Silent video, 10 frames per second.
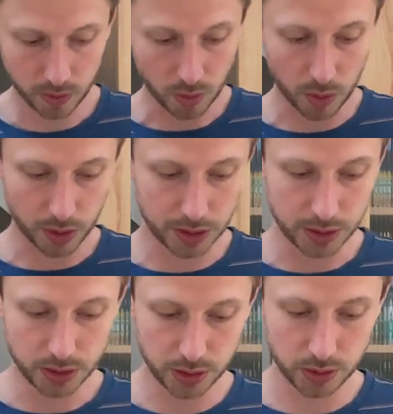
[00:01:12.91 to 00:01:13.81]
What we're gonna
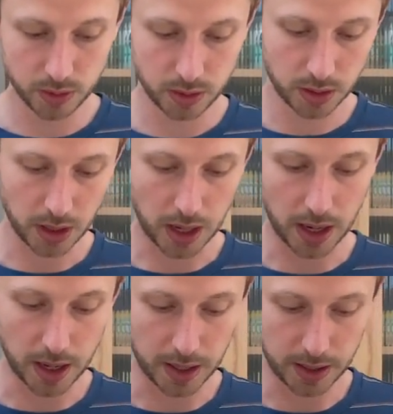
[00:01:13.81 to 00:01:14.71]
do
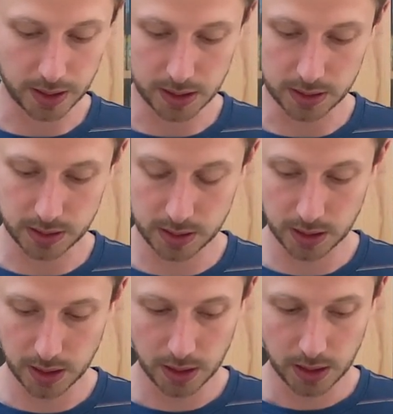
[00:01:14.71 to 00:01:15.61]
is,
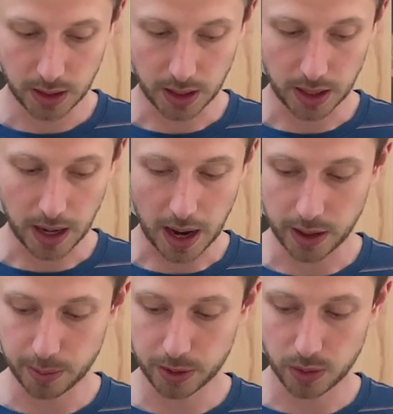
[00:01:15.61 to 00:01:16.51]
I
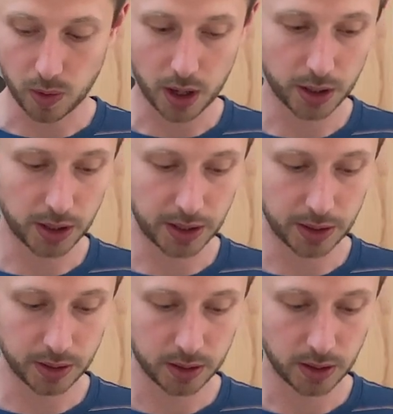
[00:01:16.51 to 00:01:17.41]
already put the water in
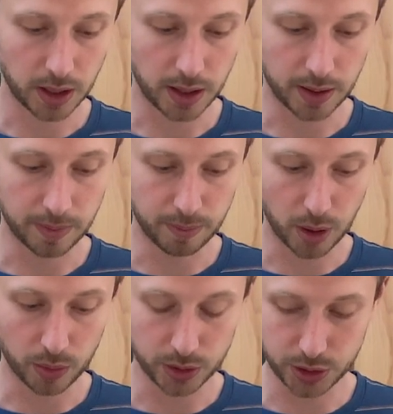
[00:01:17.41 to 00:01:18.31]
here,
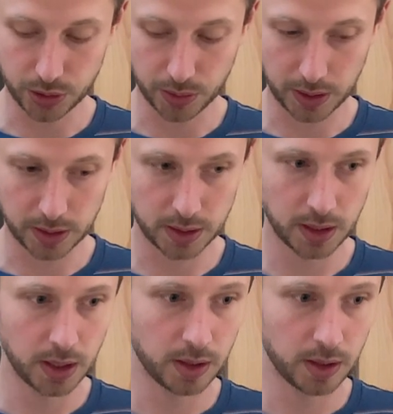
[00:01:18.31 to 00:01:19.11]
but we're doing,